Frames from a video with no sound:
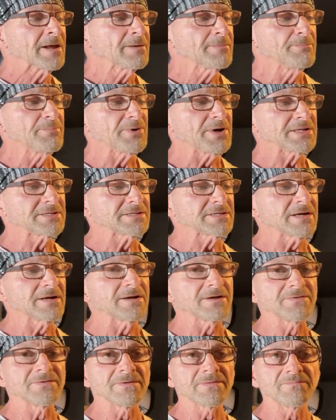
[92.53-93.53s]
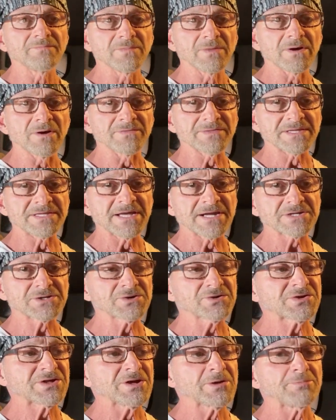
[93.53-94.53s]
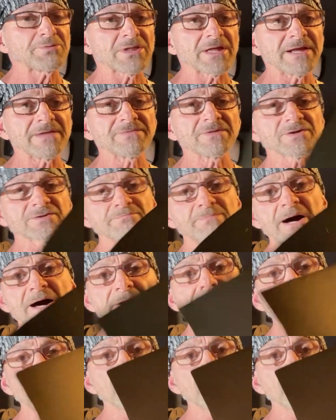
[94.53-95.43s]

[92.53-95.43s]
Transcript: But on the textured steel plate, this model